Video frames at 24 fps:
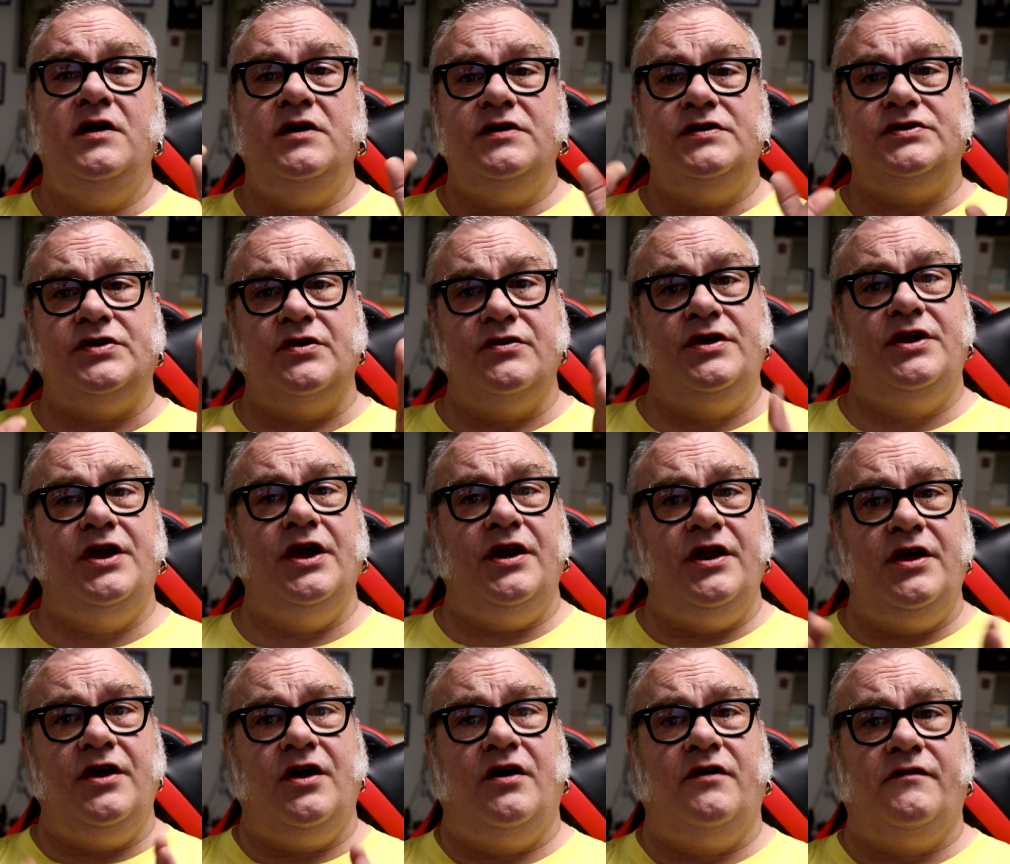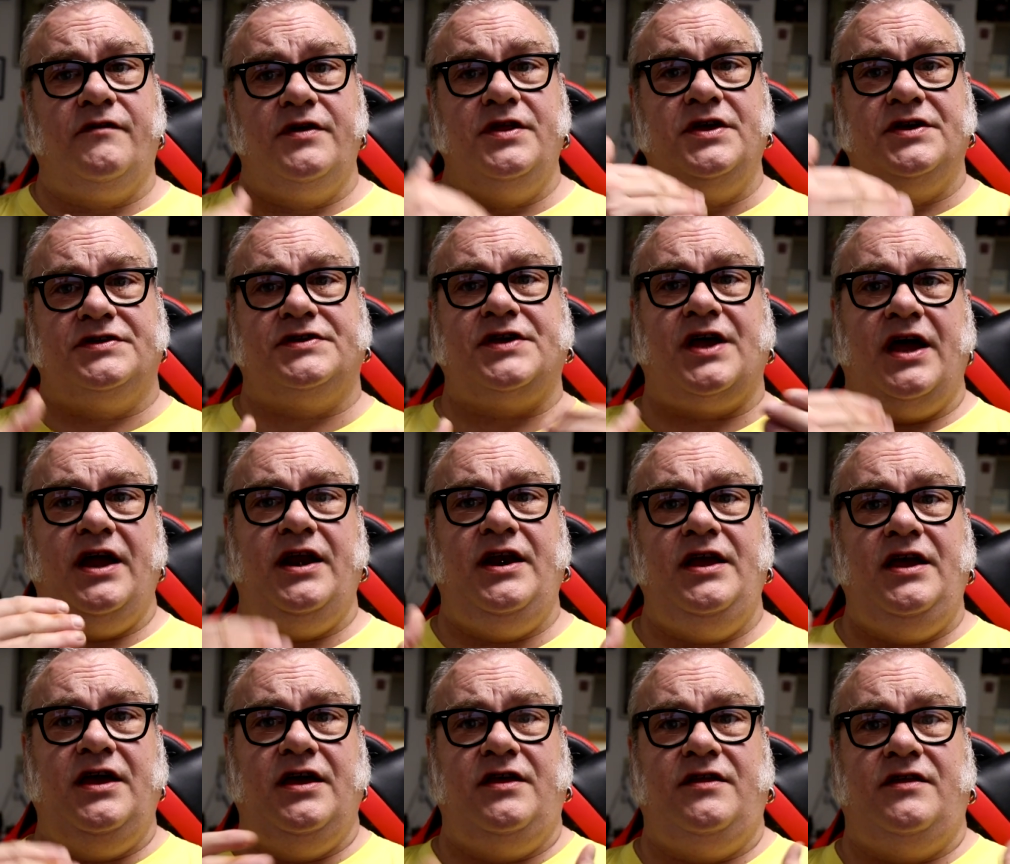So getting over this
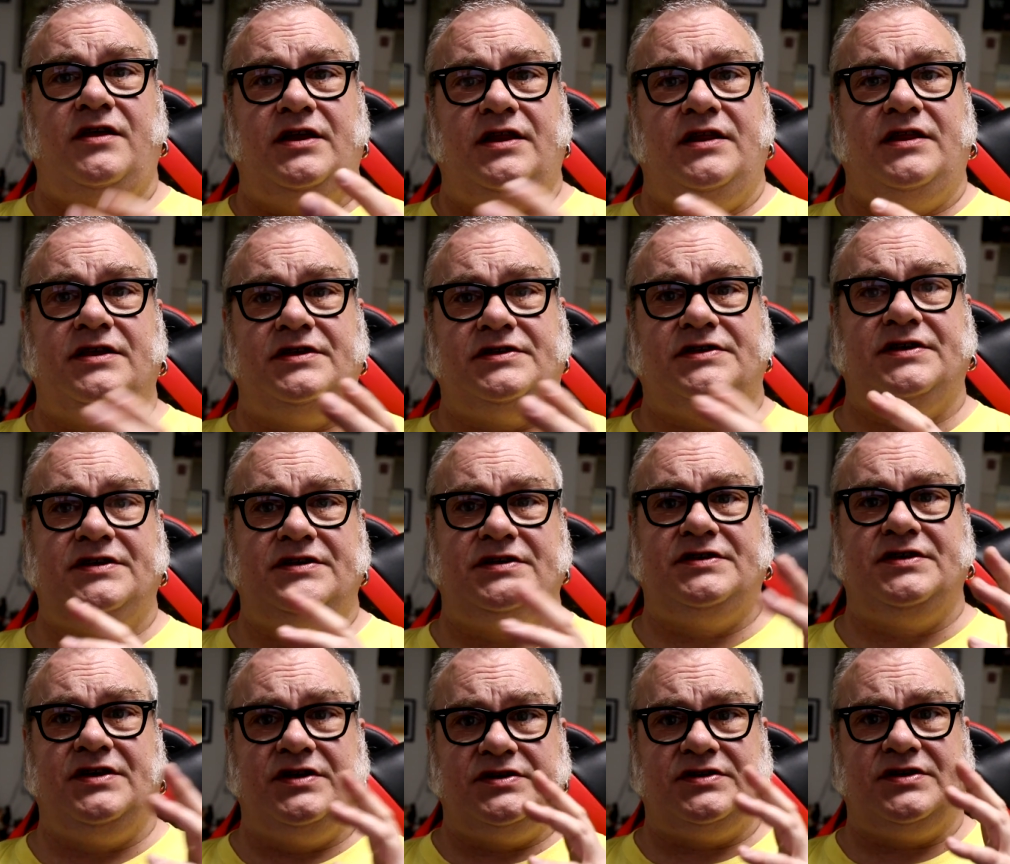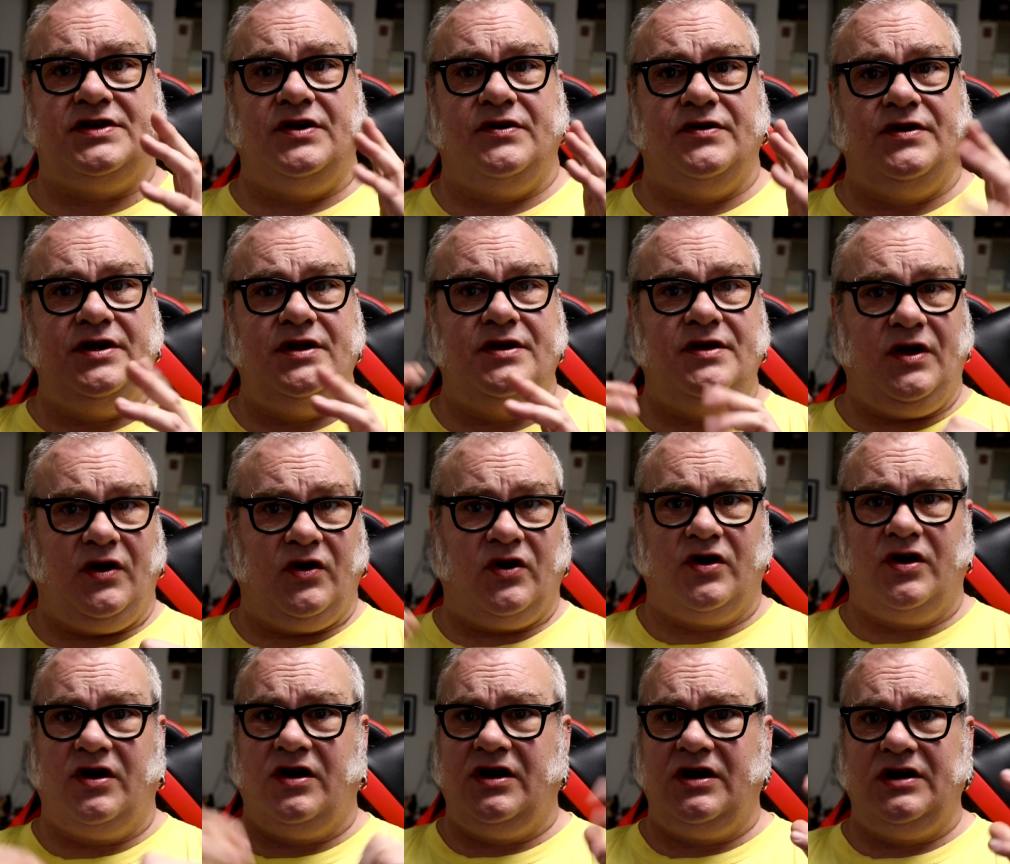idea that this is just going to
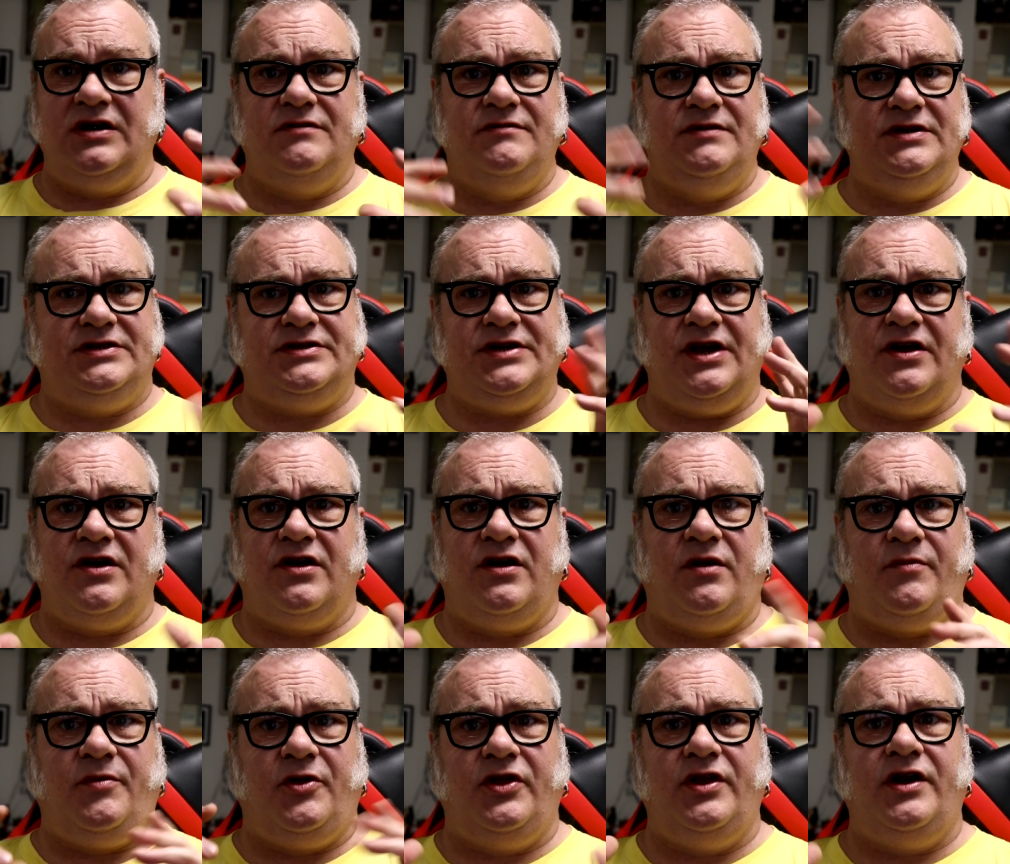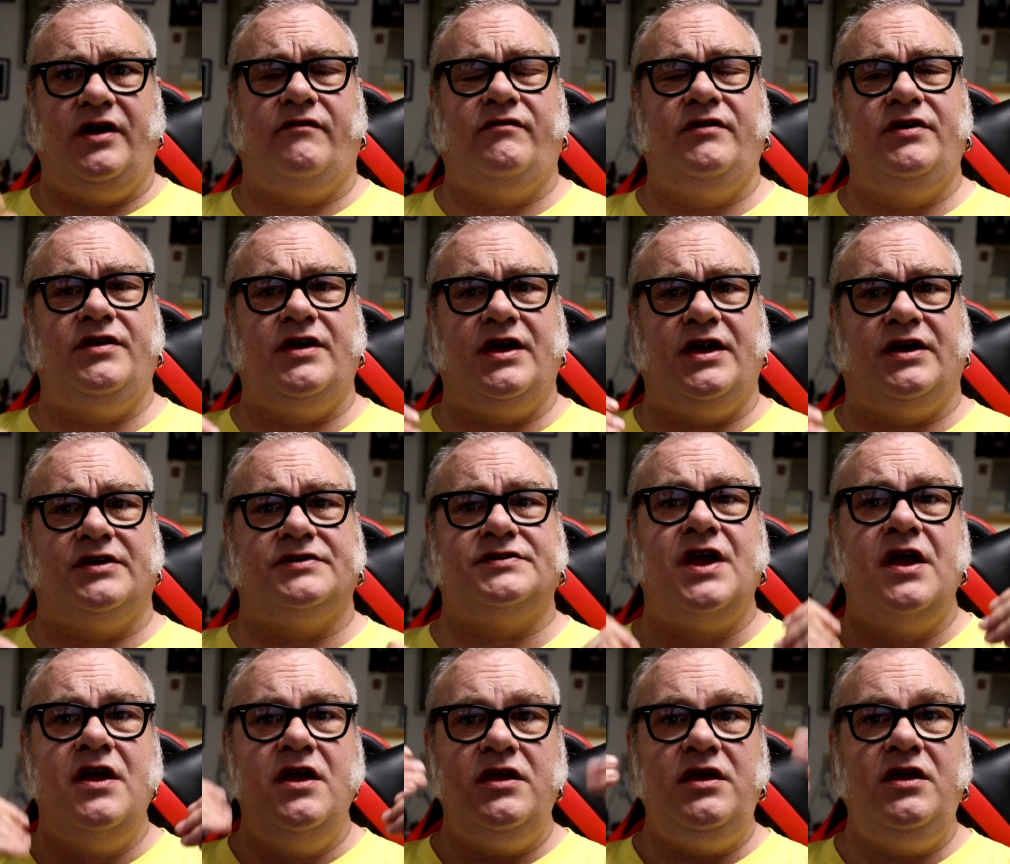hurt and be terrible and everything
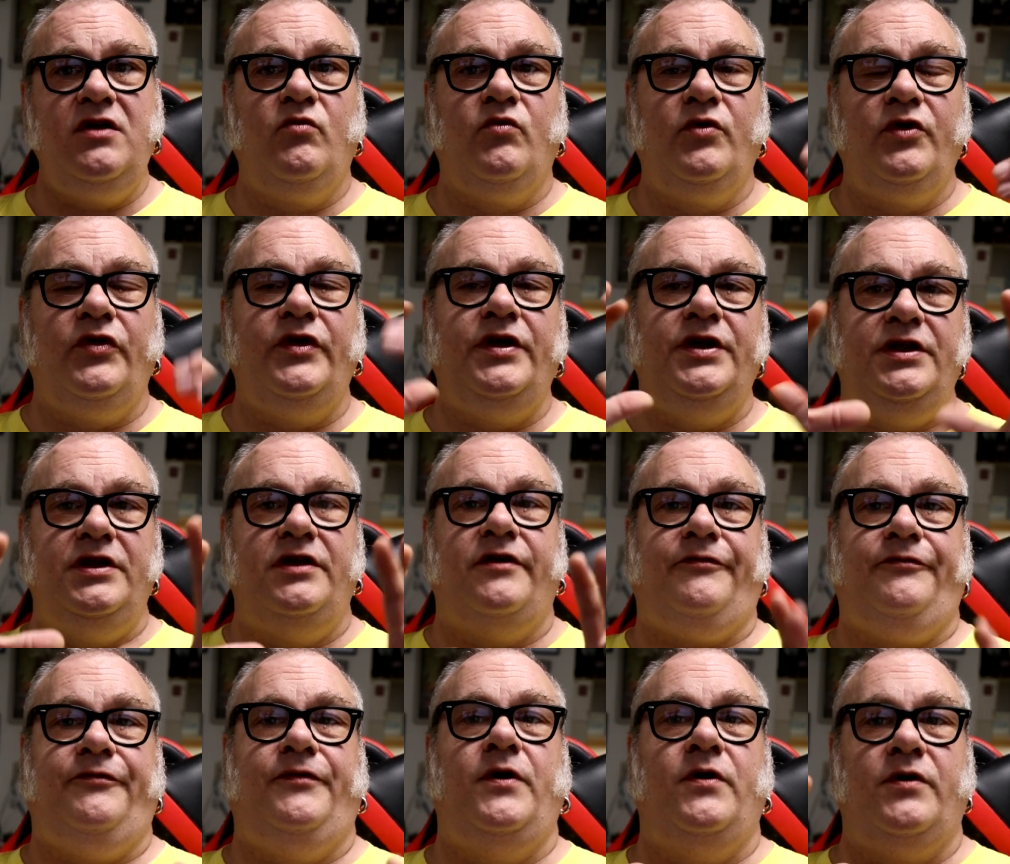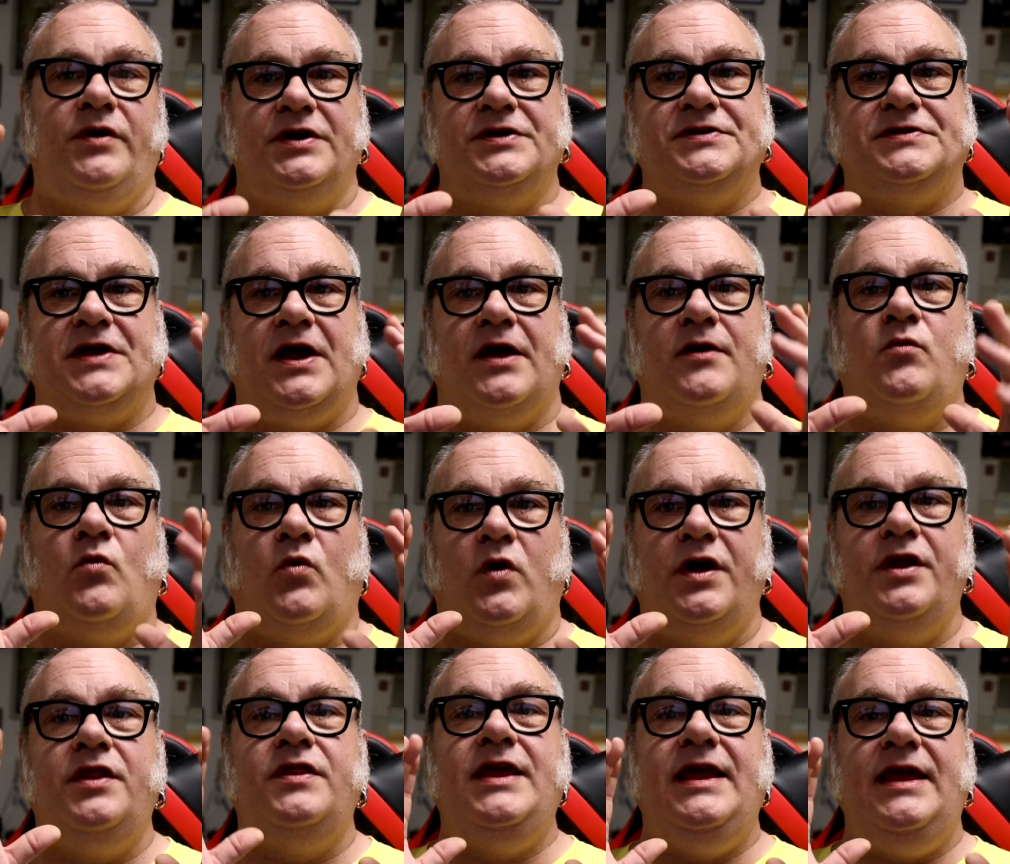else, you really need to focus on
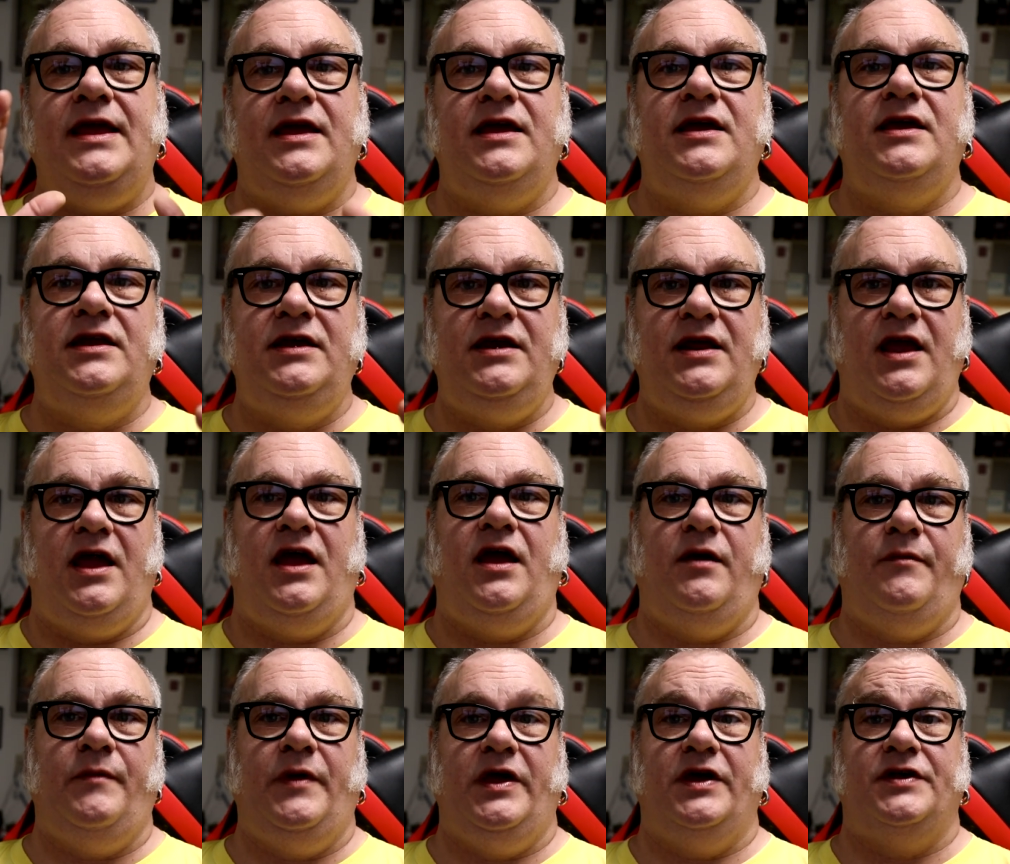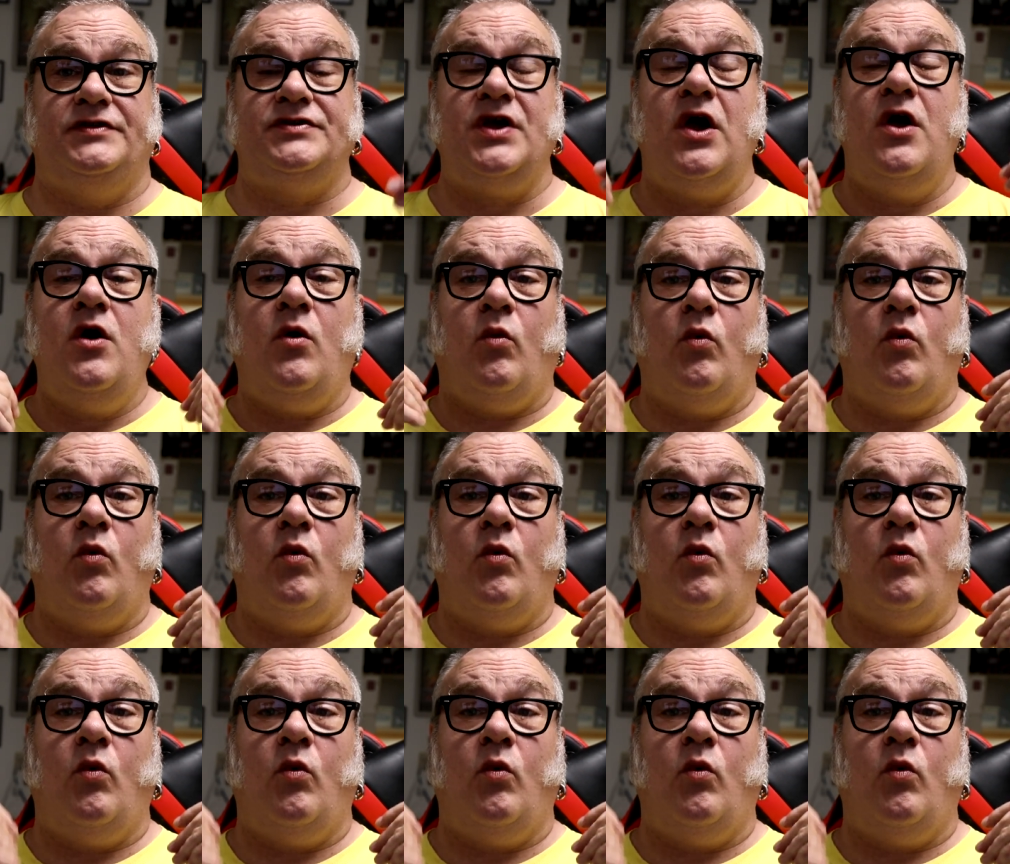what the end game is,